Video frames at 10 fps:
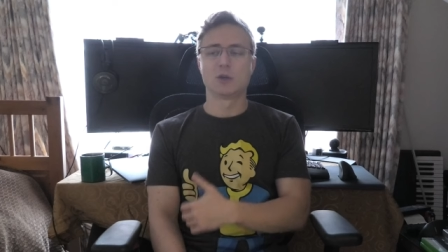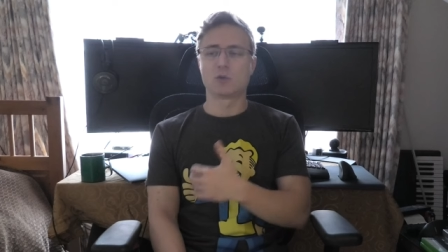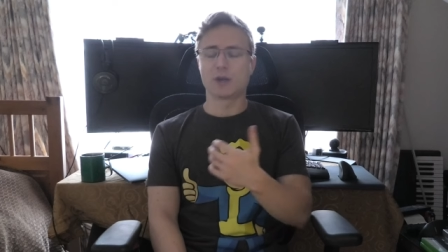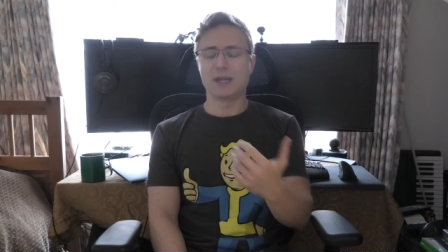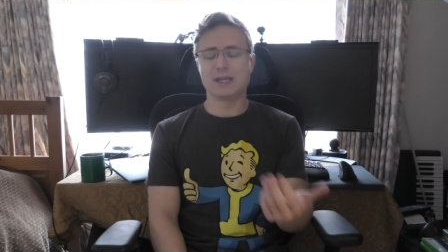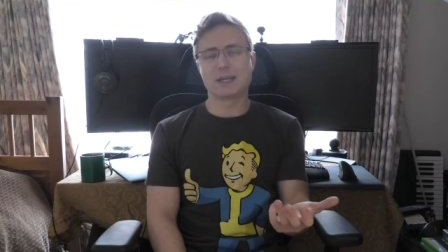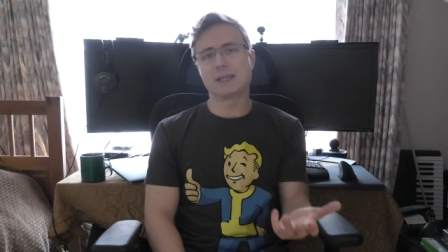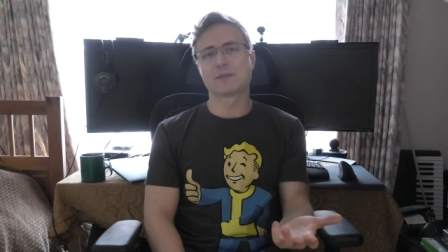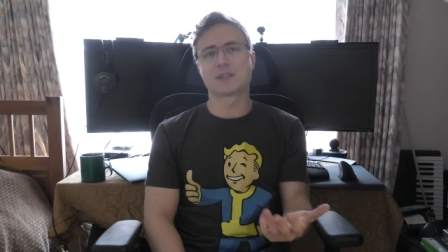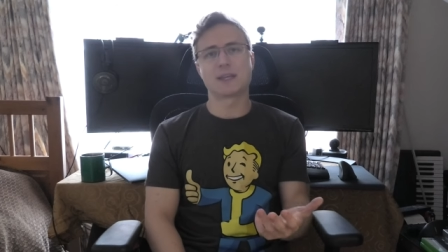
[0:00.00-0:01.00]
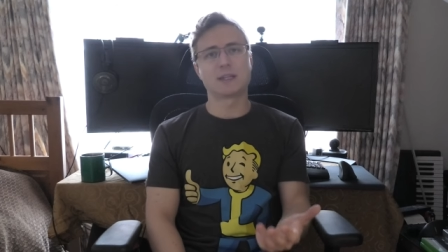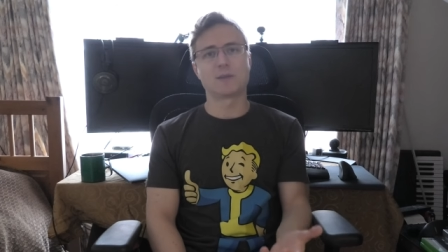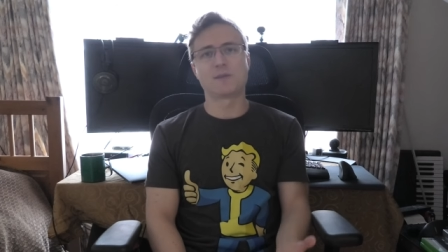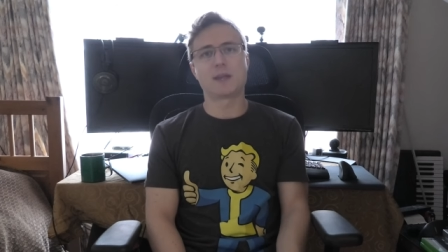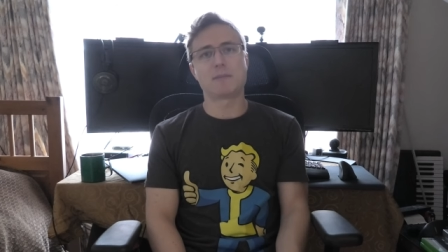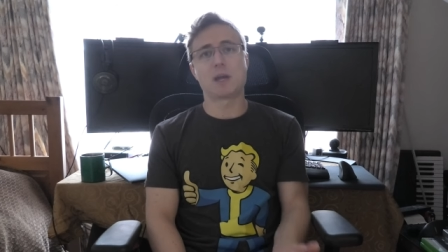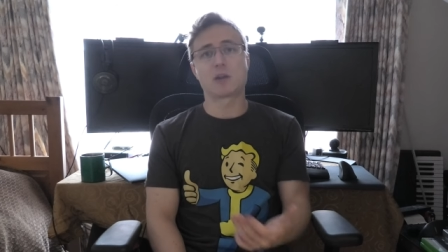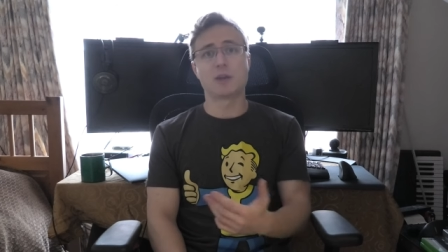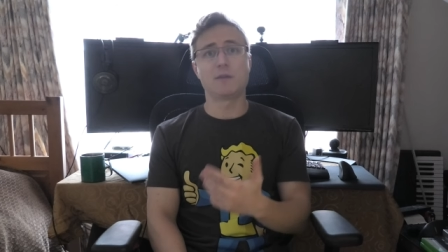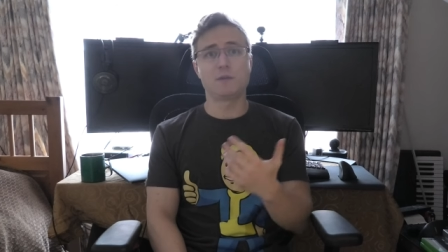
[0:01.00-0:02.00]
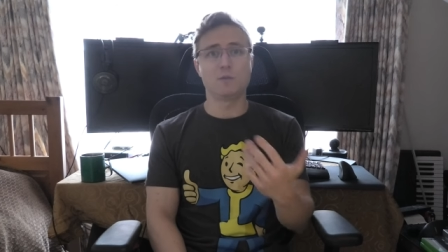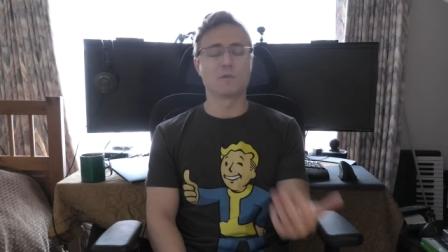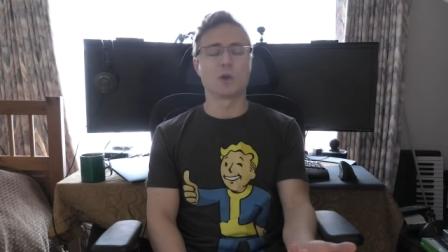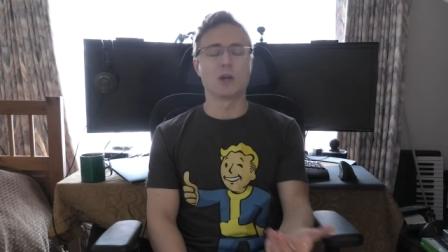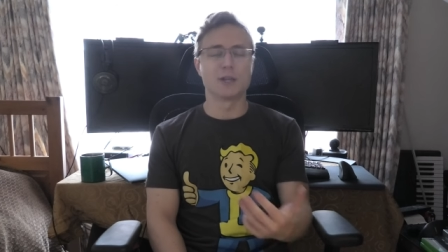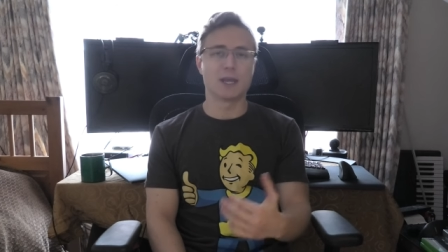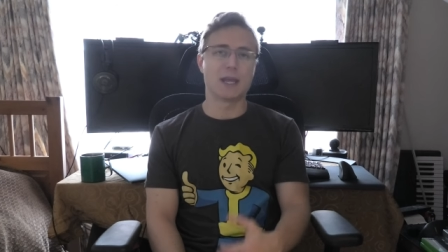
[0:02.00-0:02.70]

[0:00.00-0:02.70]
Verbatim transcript: or any kind of cycling for that matter, if you've gone